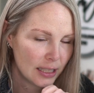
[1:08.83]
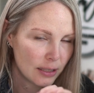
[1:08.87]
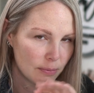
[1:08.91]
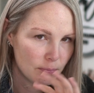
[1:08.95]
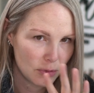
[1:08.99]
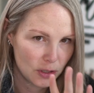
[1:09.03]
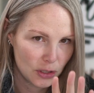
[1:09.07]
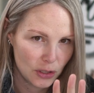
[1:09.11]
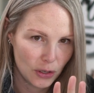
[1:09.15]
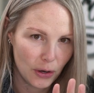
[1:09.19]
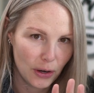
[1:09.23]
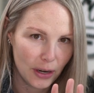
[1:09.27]

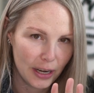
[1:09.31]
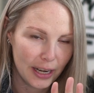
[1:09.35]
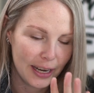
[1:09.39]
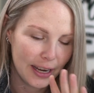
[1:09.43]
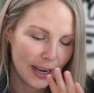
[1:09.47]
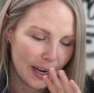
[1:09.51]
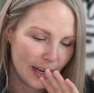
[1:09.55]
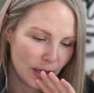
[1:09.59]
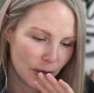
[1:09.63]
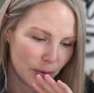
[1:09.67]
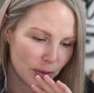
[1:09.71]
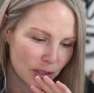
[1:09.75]
Sorry,
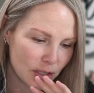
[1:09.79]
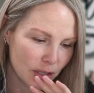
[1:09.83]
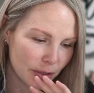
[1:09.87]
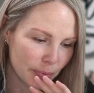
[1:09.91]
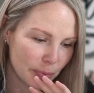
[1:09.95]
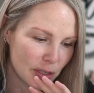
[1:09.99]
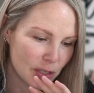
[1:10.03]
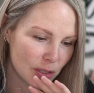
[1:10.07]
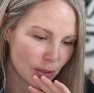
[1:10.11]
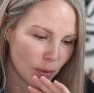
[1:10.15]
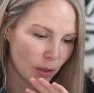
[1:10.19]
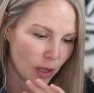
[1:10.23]
I know it took
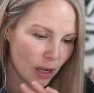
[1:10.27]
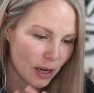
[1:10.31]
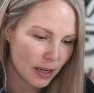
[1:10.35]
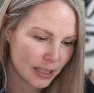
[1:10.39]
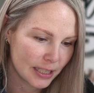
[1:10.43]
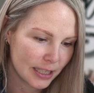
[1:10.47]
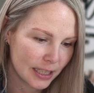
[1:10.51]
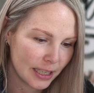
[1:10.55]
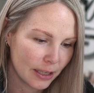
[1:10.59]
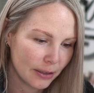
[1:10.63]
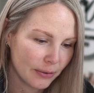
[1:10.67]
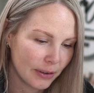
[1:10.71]
me so long
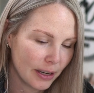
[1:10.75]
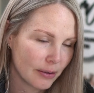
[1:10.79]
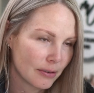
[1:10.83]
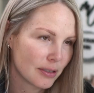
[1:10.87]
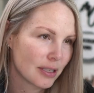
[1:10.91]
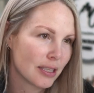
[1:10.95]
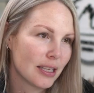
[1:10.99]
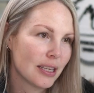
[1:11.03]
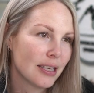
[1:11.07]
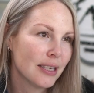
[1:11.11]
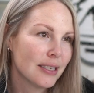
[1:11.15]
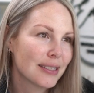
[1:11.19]
to get around
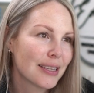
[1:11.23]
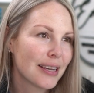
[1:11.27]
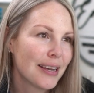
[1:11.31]
to these.